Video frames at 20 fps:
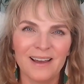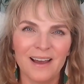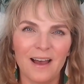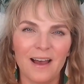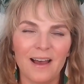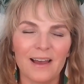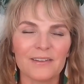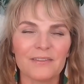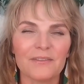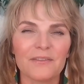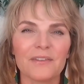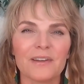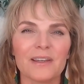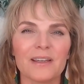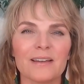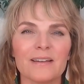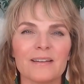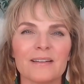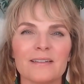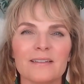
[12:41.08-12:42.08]
I
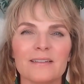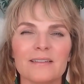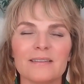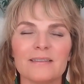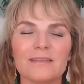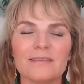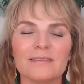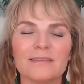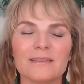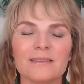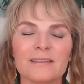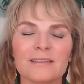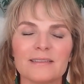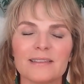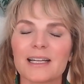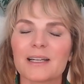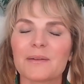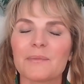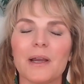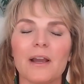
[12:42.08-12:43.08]
feel
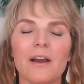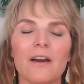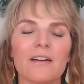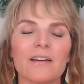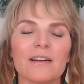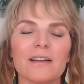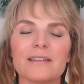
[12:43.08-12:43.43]
like my heart